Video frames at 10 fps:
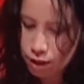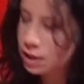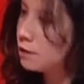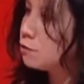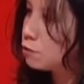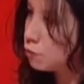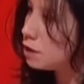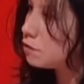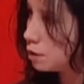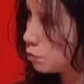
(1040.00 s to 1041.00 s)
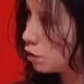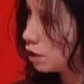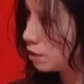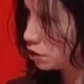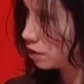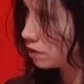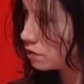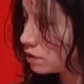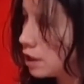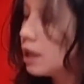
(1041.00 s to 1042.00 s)
I believe, three of the Apollo
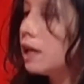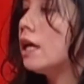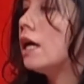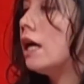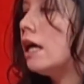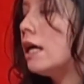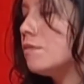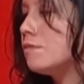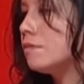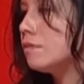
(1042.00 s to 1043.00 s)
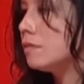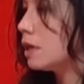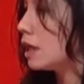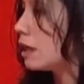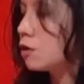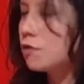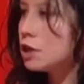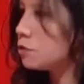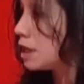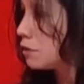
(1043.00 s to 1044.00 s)
missions. Um,
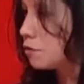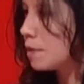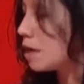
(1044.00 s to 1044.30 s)
graduated from